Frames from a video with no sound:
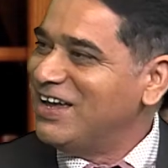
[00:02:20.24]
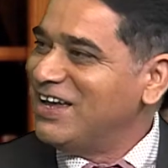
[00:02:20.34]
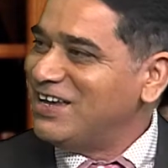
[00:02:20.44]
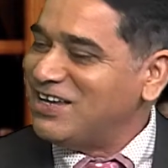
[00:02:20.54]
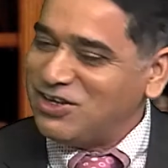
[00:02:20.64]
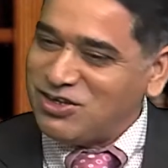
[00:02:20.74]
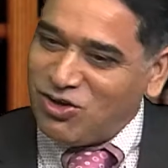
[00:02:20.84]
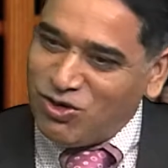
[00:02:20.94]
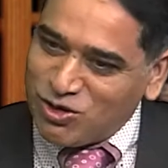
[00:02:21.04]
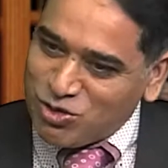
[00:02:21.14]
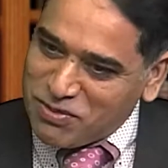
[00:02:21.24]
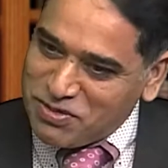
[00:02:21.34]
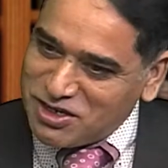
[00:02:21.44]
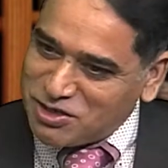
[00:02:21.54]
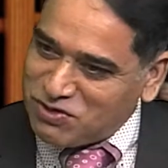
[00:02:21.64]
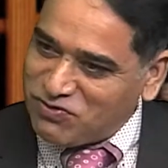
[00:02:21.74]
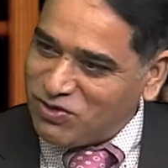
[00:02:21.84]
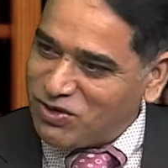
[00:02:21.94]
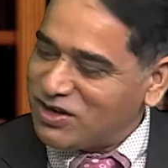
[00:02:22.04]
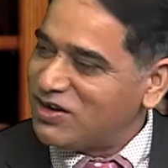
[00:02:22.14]
He also appears
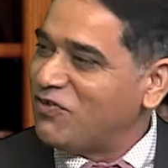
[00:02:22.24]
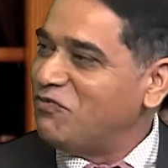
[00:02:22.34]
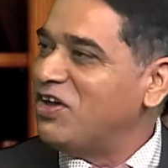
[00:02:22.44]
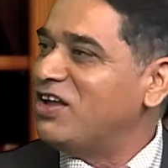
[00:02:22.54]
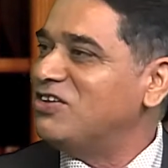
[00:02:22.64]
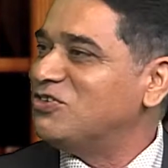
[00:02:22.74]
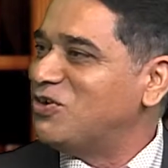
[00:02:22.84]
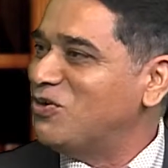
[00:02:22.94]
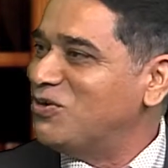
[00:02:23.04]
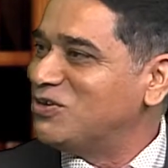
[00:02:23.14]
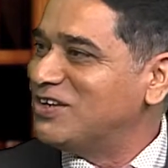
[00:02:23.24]
before various courts